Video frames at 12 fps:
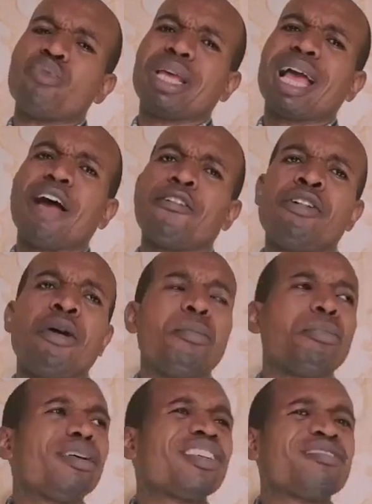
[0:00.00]
we have,
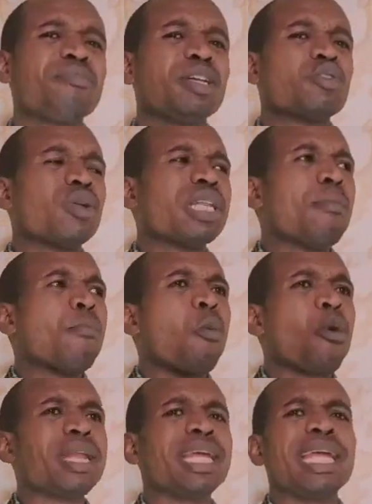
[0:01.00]
based on the
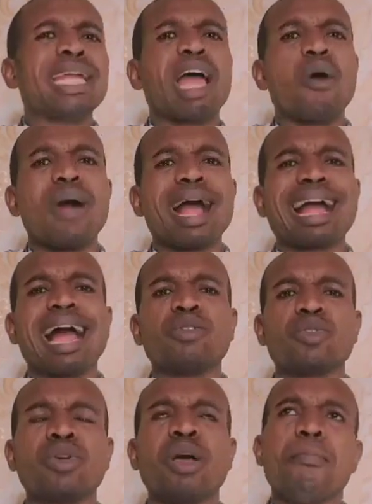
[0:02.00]
money in our
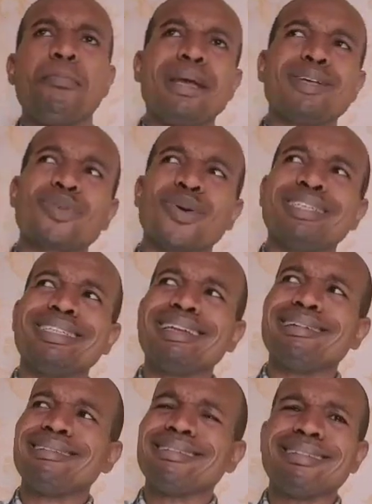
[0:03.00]
account, based on
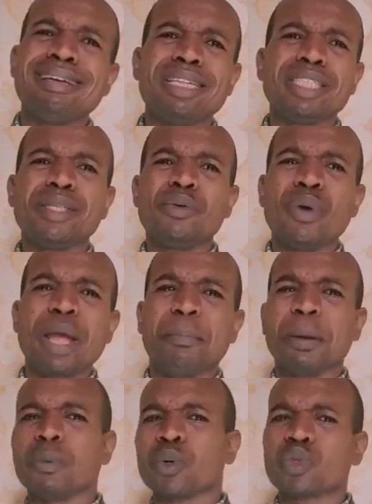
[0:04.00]
the way
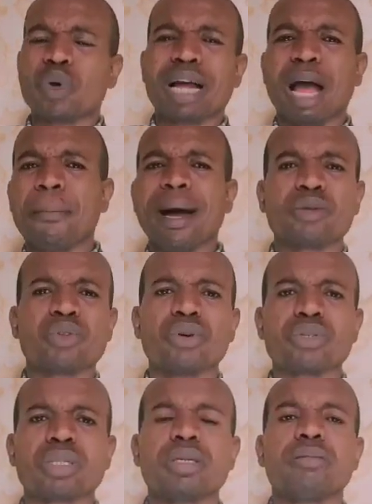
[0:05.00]
people talk about
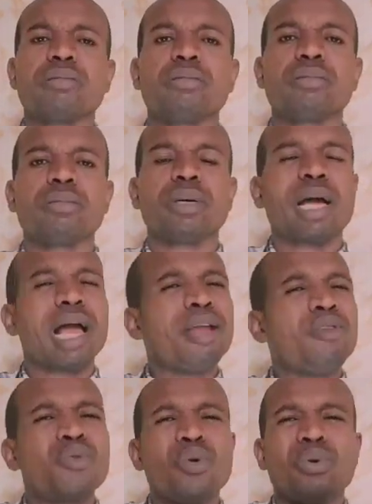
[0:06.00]
us. I
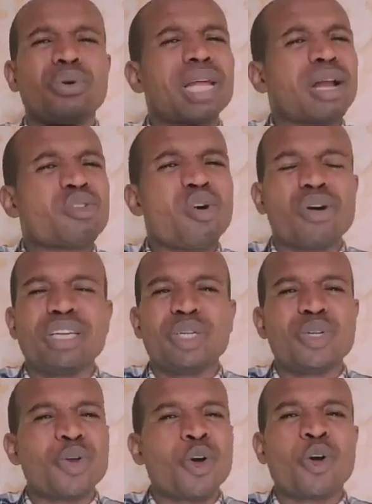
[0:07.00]
know that God
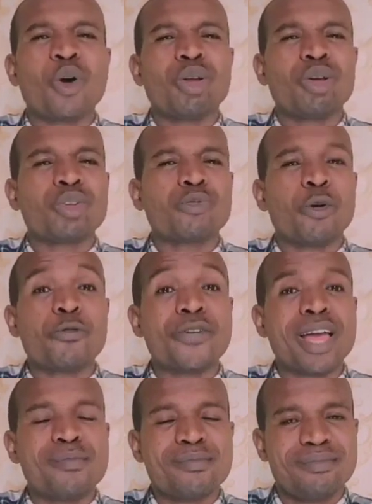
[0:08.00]
did not call us for
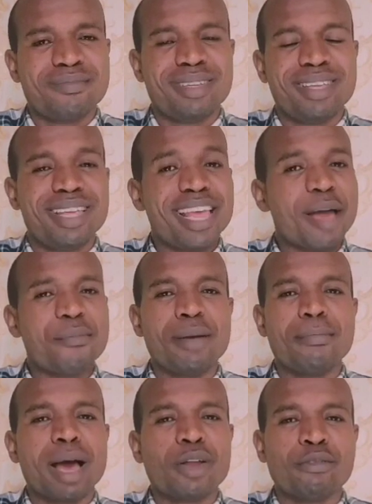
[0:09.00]
fame. Hear me,
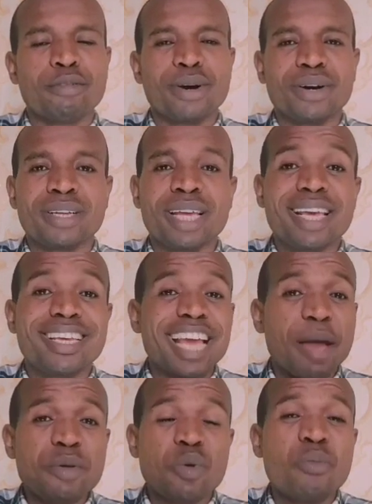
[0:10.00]
man of God.
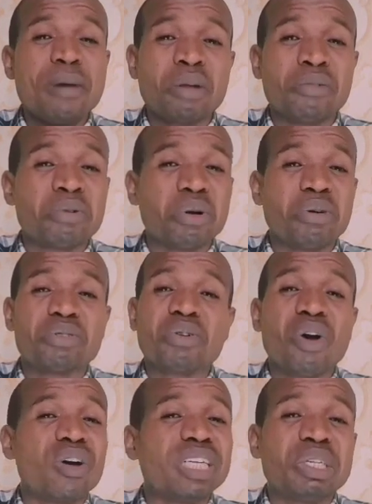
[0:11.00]
Hear me, woman of God.
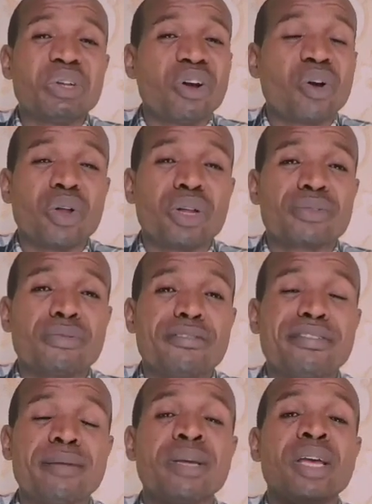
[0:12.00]
God did not call us
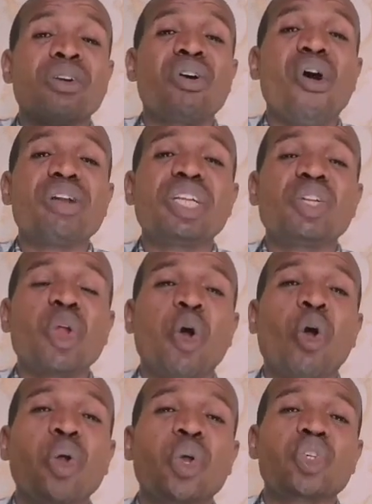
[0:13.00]
for fame. God did
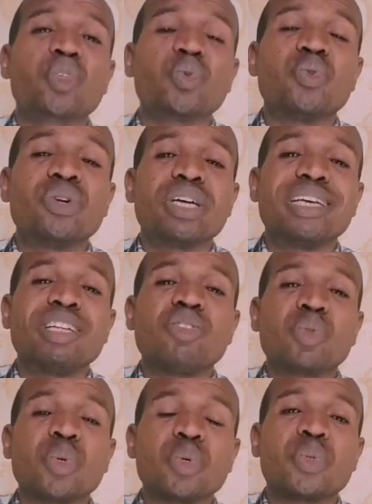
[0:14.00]
not call us to
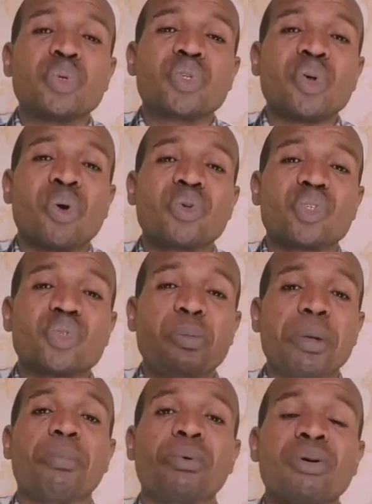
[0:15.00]
introduce us to
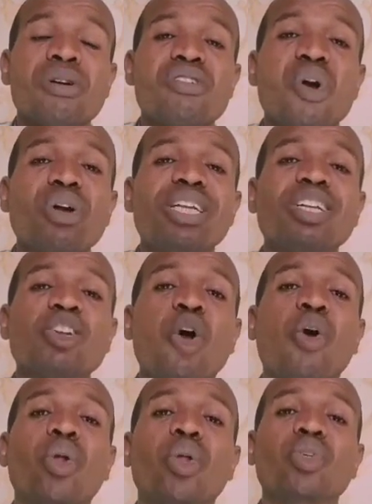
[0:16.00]
people. God did
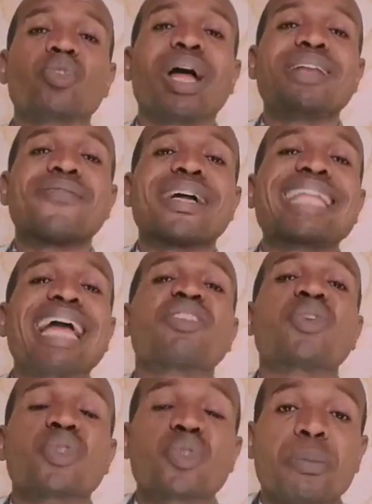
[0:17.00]
not call us to
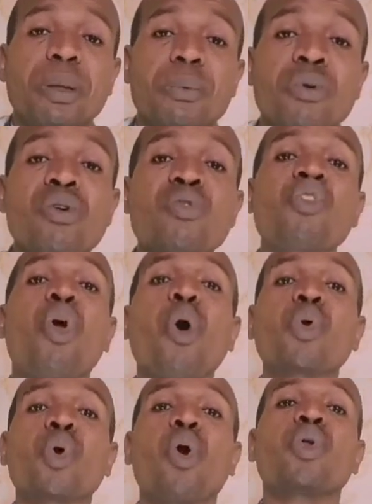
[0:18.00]
advertise us to people.
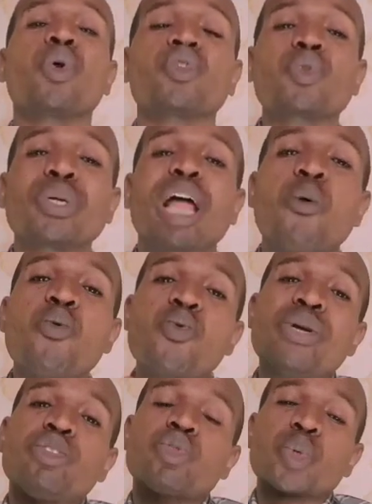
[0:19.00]
God called us so that
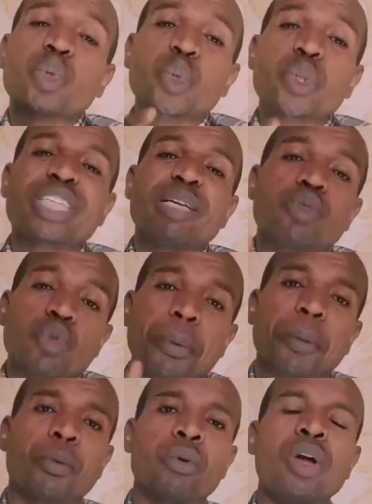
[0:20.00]
we introduce him to
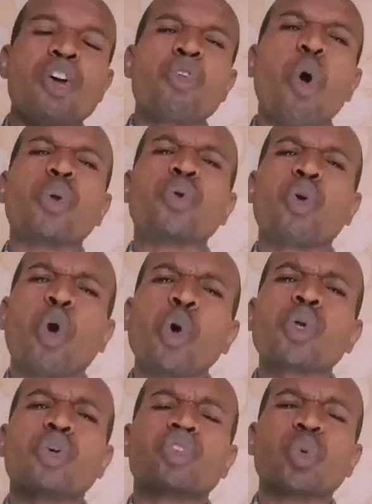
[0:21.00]
people. God
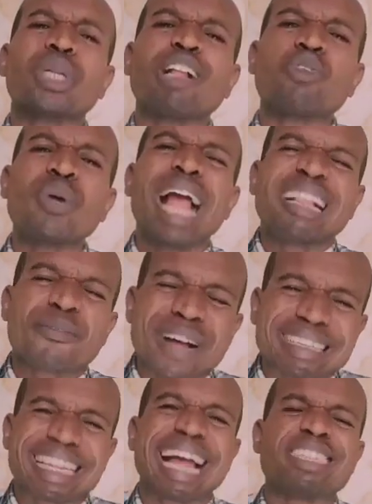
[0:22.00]
called us so that we
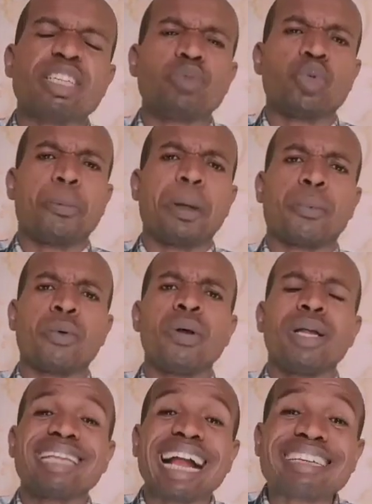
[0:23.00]
advertise him to people.
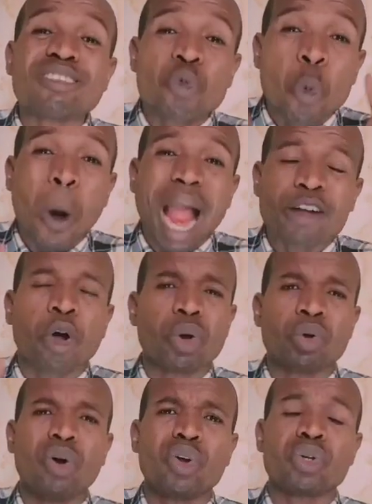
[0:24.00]
That is why
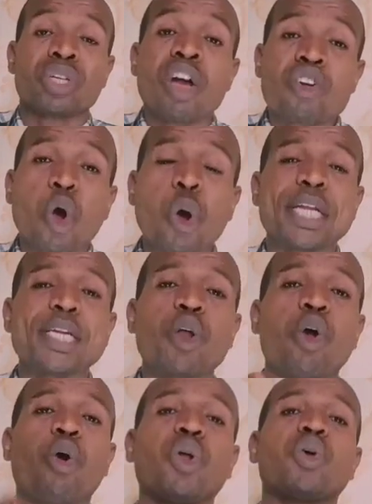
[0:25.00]
God called us. God did
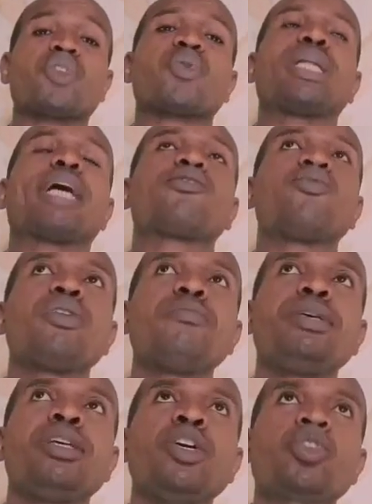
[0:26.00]
not call us so that we'll
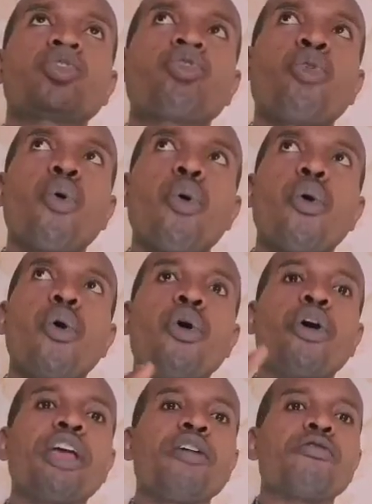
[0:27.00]
be
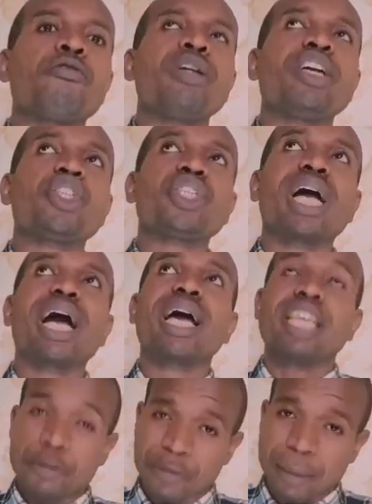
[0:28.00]
so
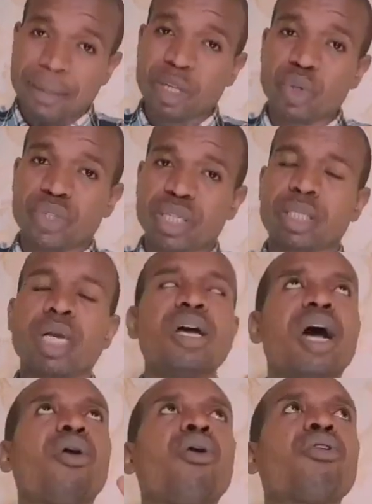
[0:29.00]
influential, if I may use it,
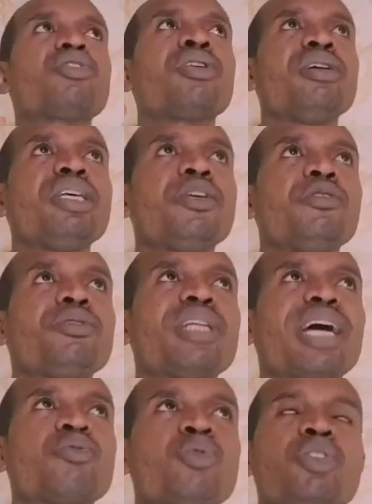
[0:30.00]
or
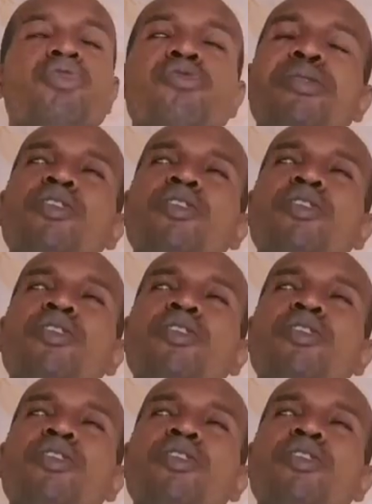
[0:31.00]
that we should